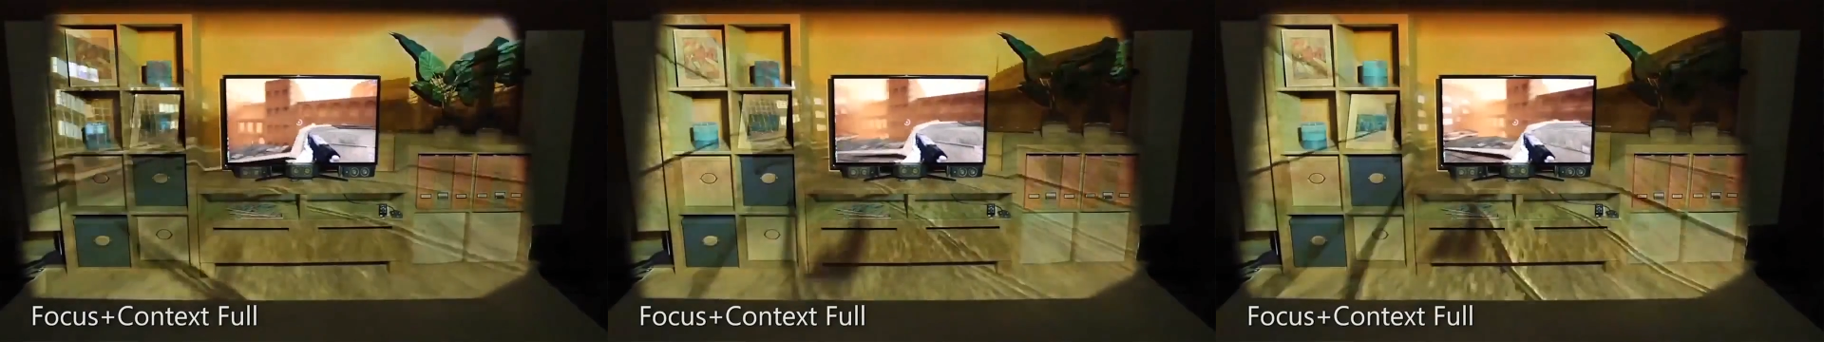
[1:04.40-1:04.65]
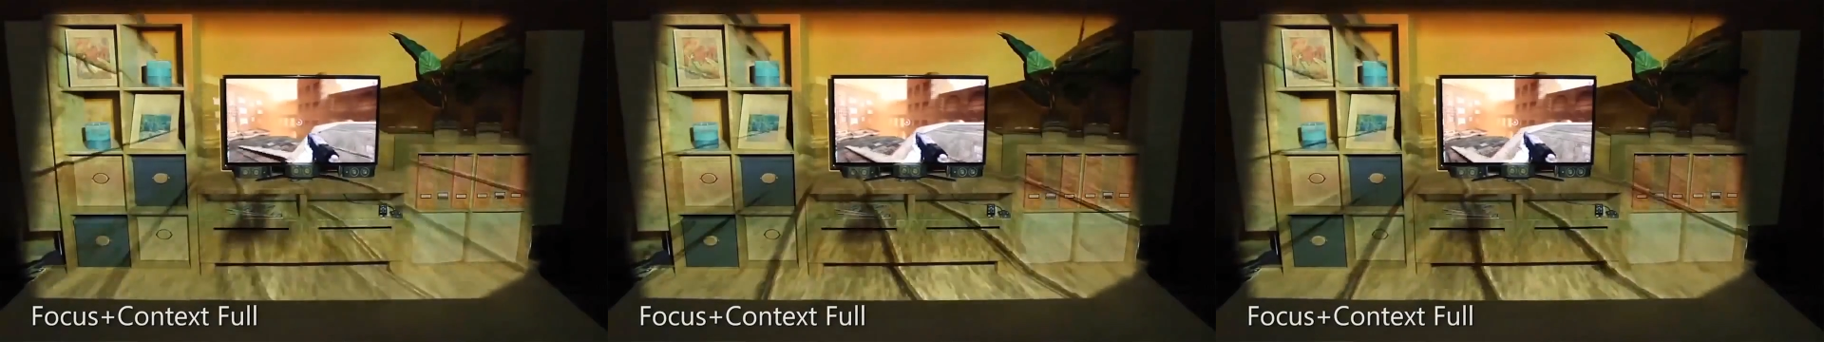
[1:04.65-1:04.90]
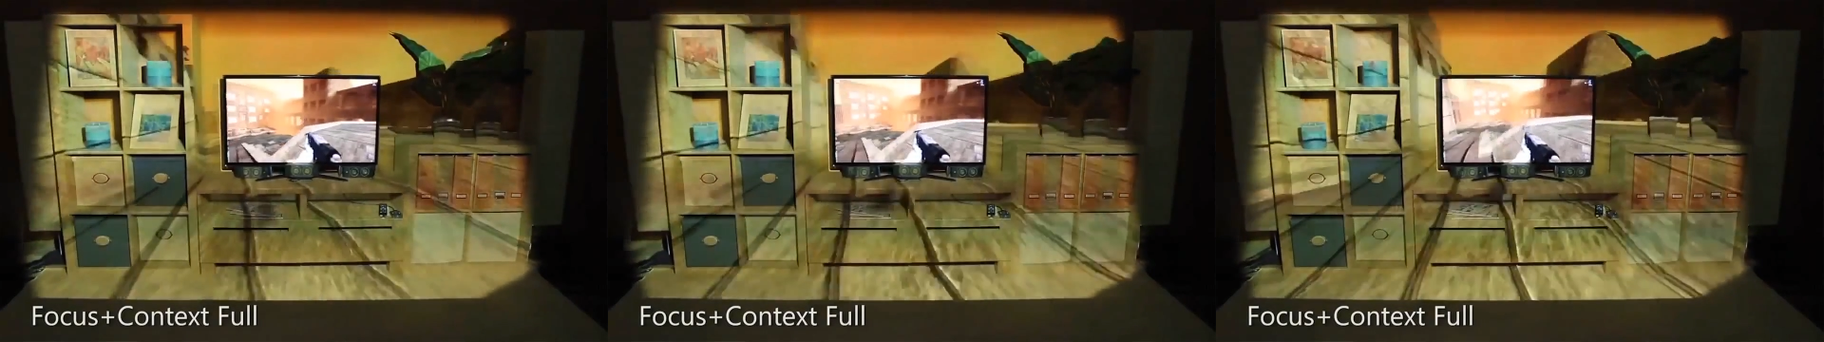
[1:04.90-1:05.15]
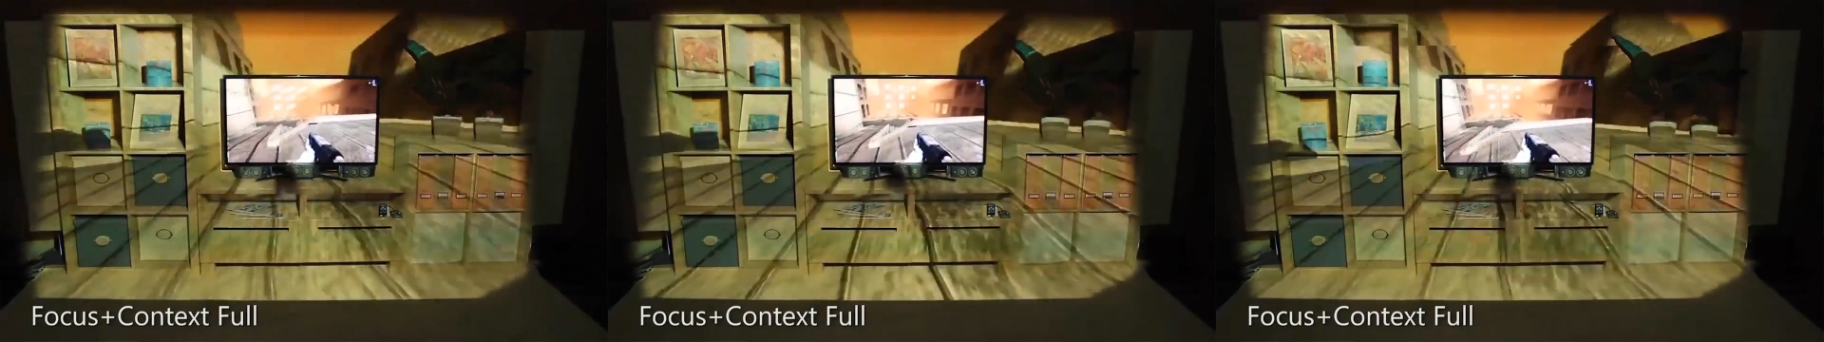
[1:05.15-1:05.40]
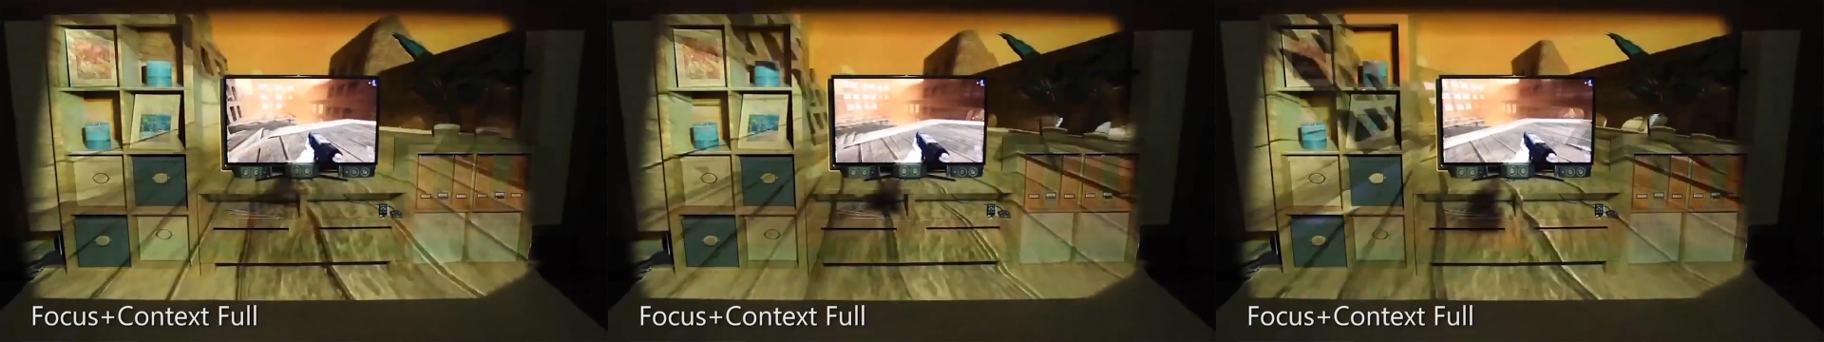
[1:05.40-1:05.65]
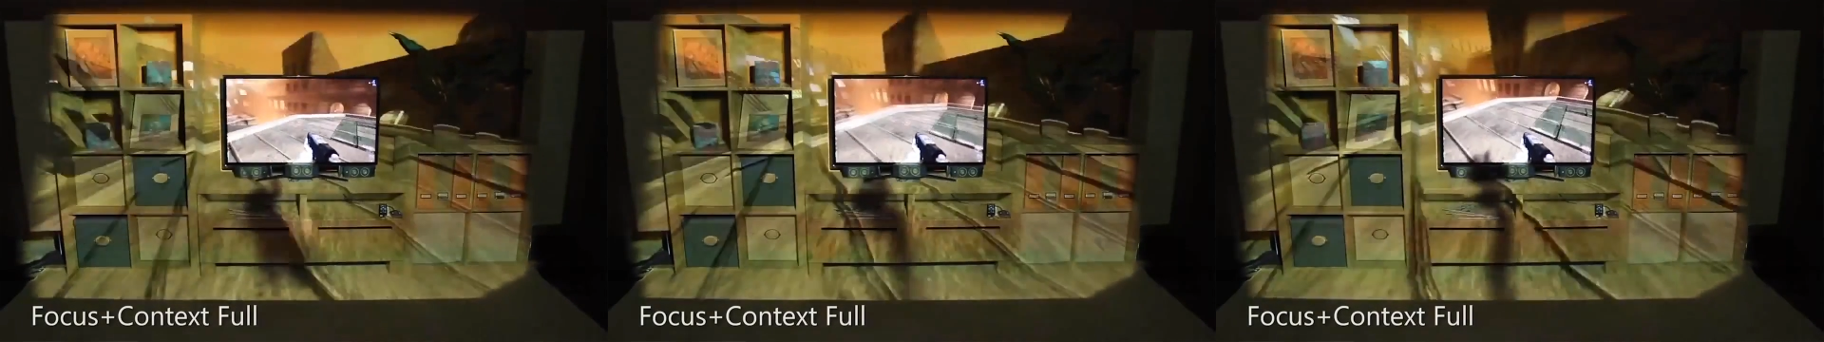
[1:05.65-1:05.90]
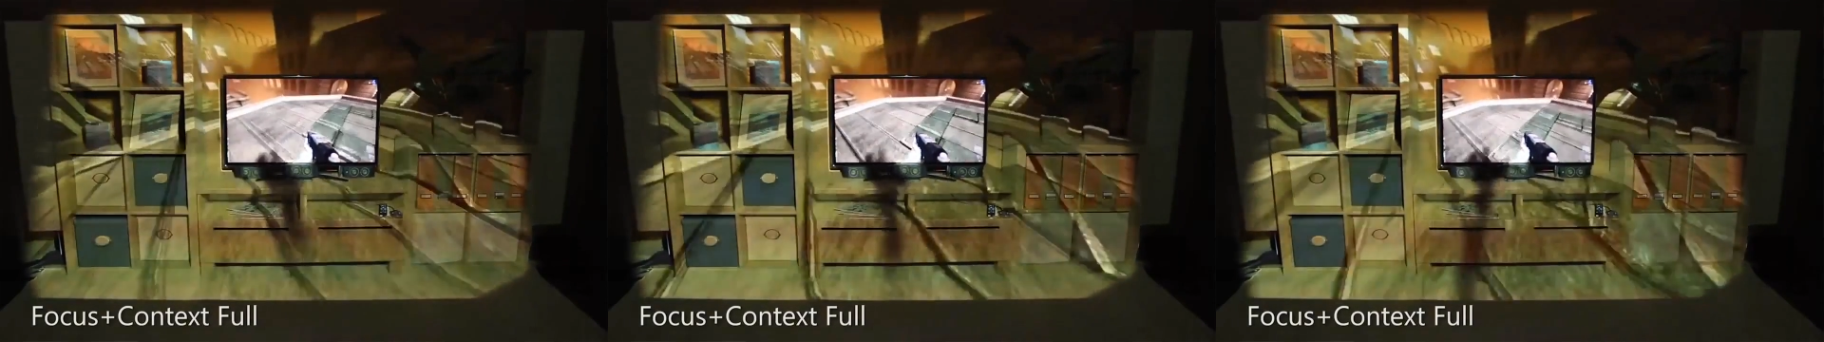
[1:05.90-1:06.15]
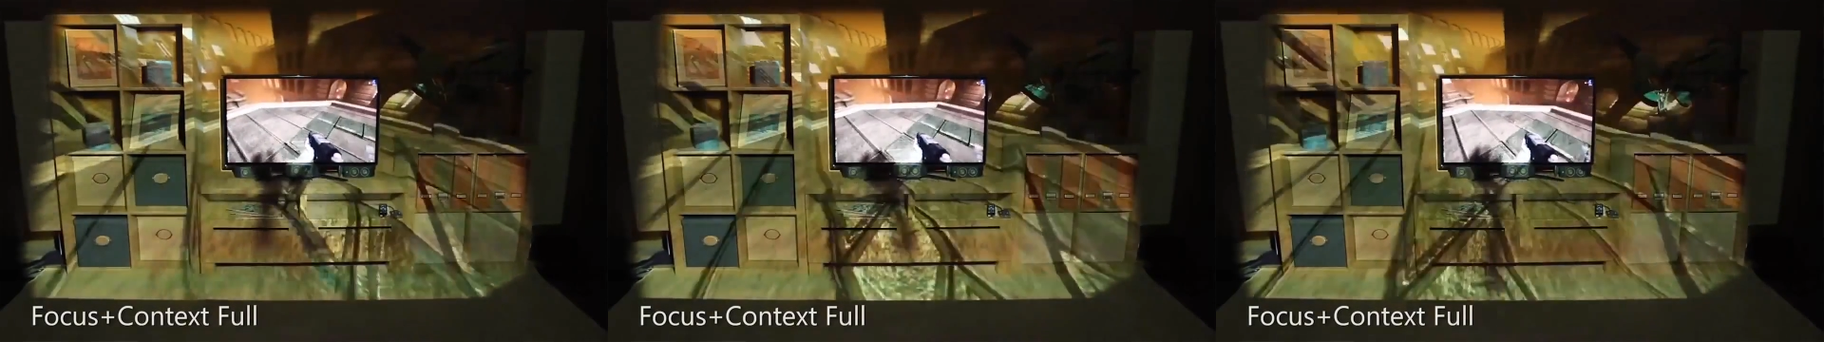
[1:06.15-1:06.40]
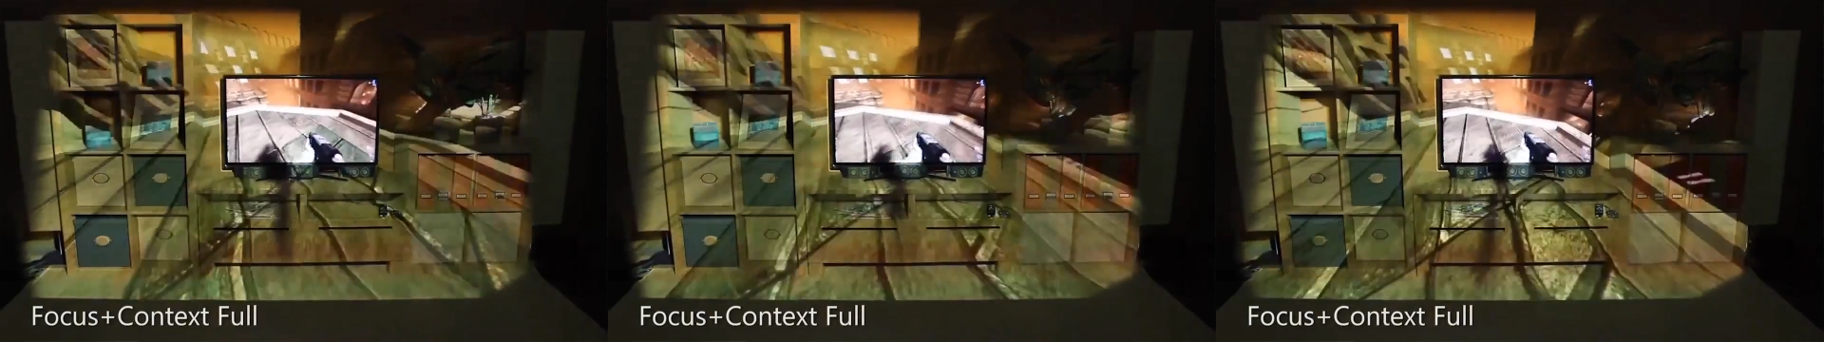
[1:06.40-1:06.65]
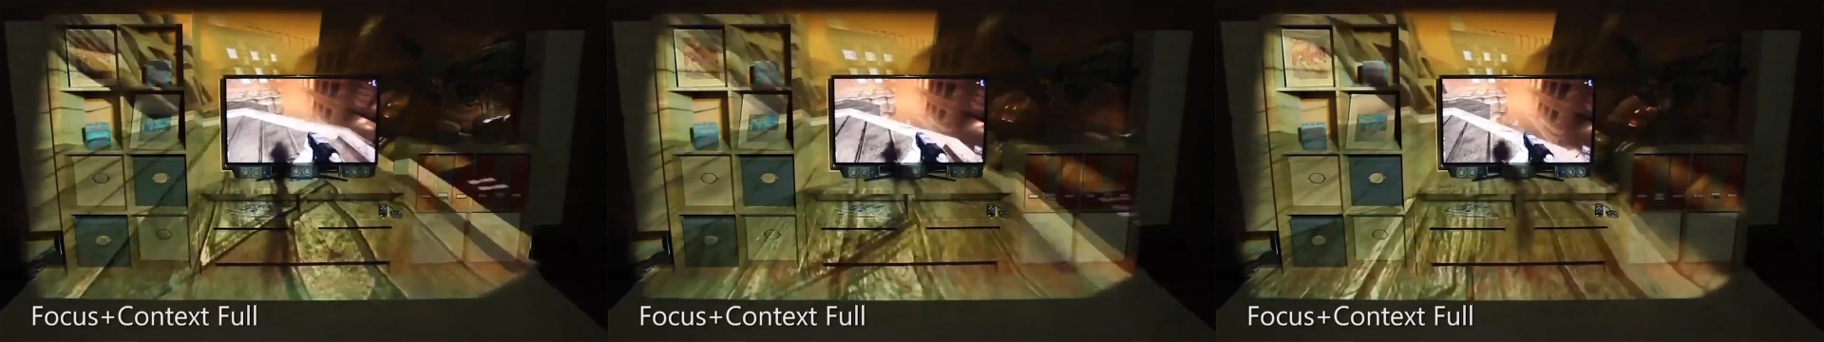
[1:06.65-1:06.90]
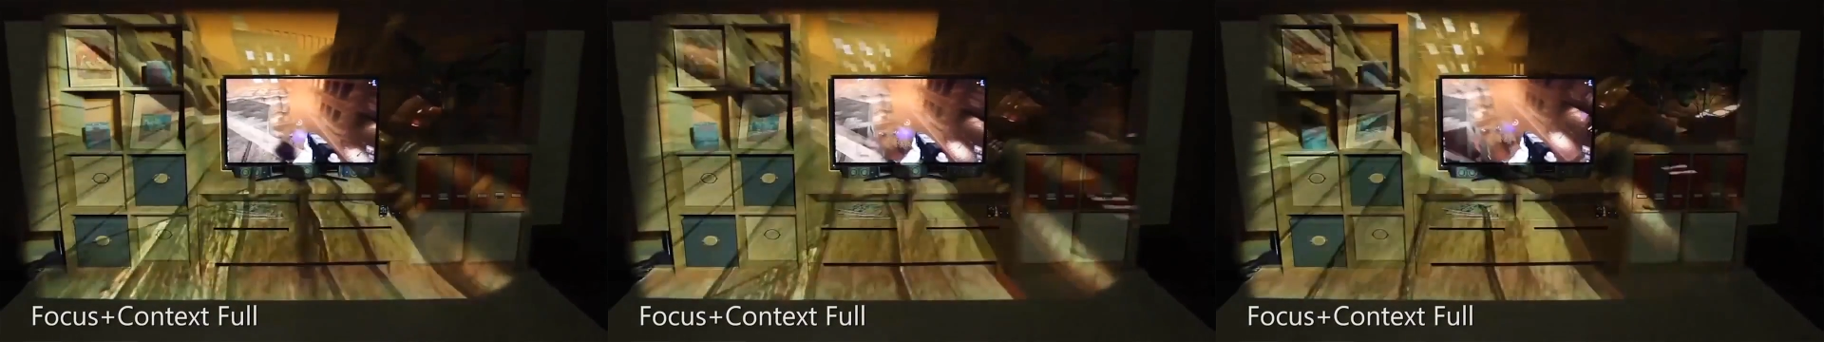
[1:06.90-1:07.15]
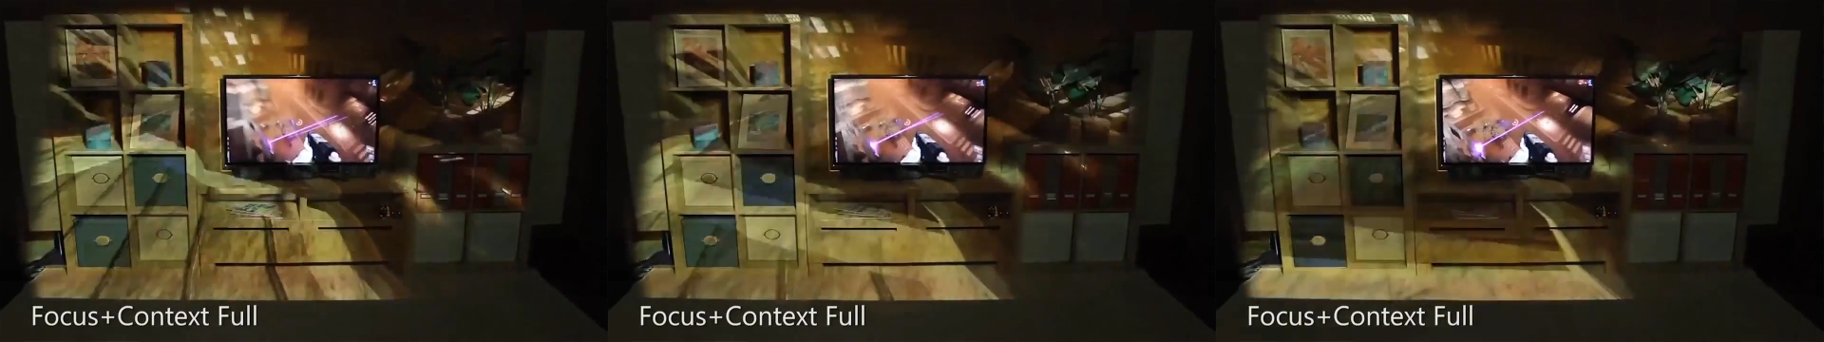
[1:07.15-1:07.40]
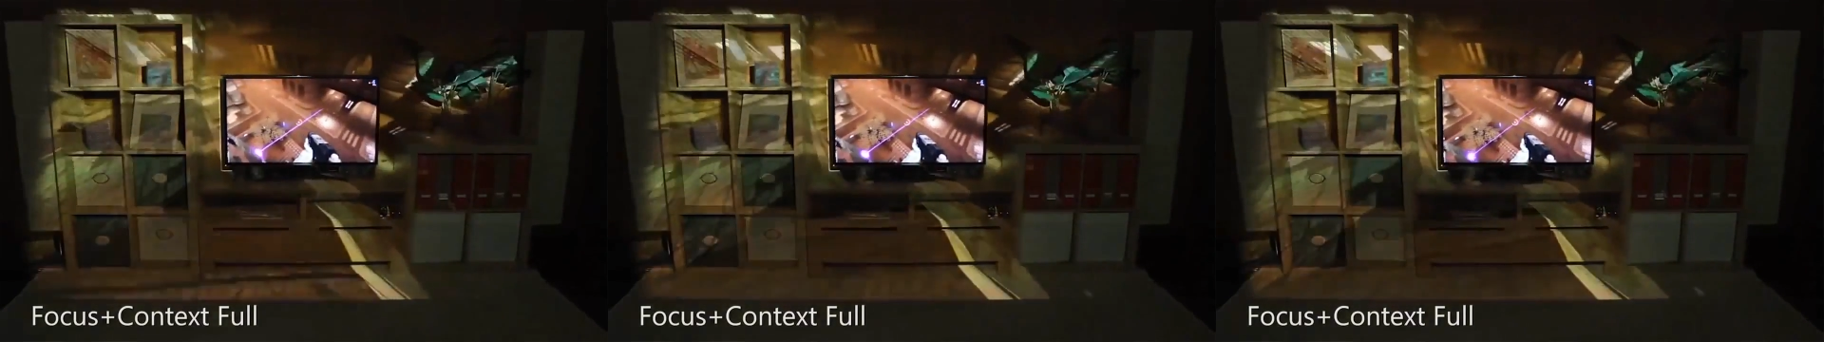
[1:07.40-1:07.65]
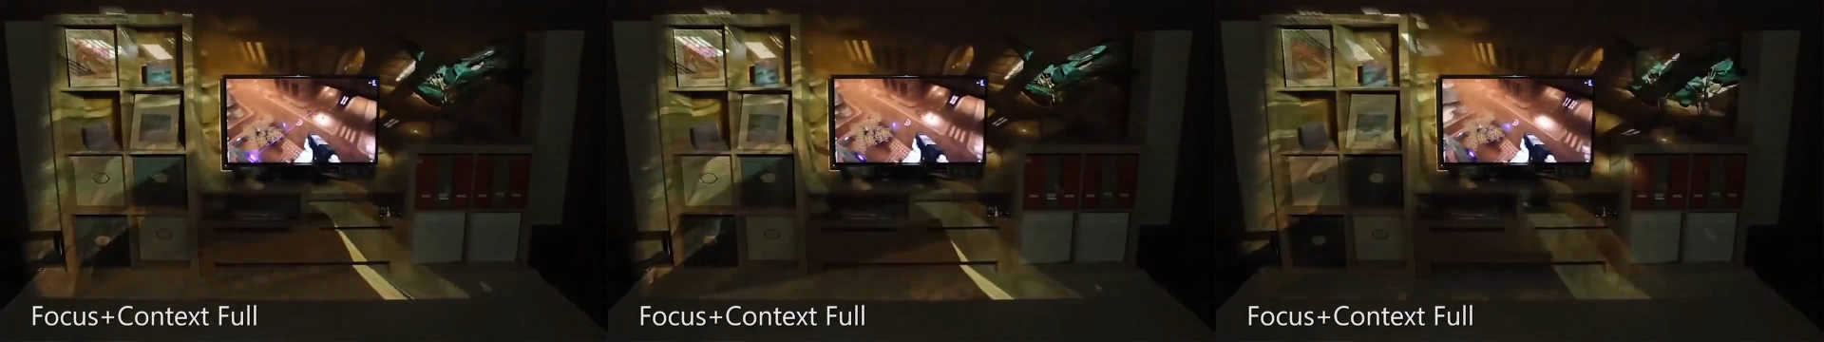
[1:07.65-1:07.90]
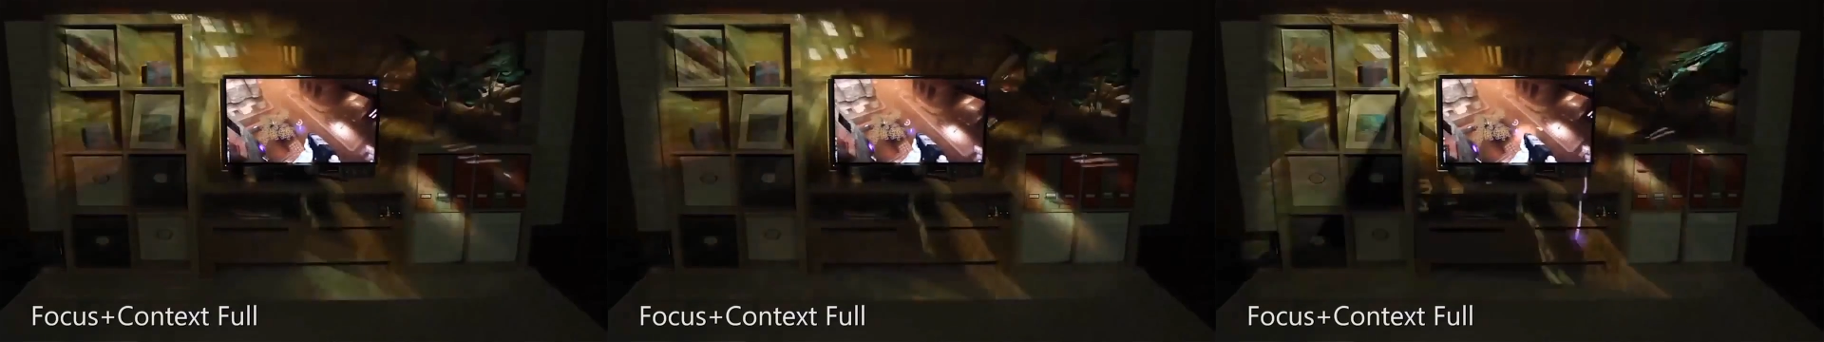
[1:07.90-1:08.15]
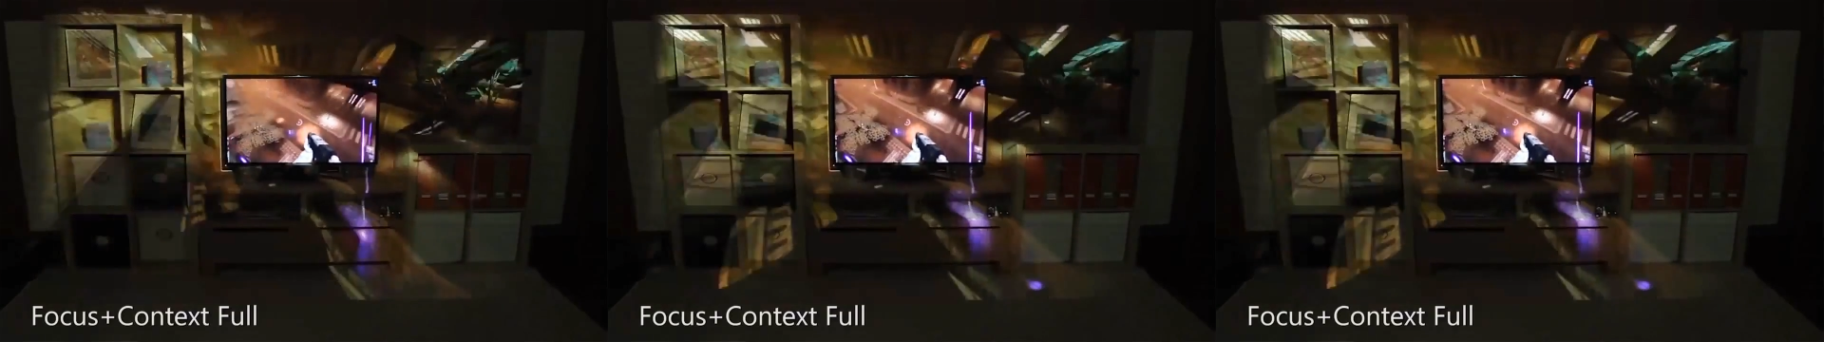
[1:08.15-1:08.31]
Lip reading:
[unreadable: no face in view]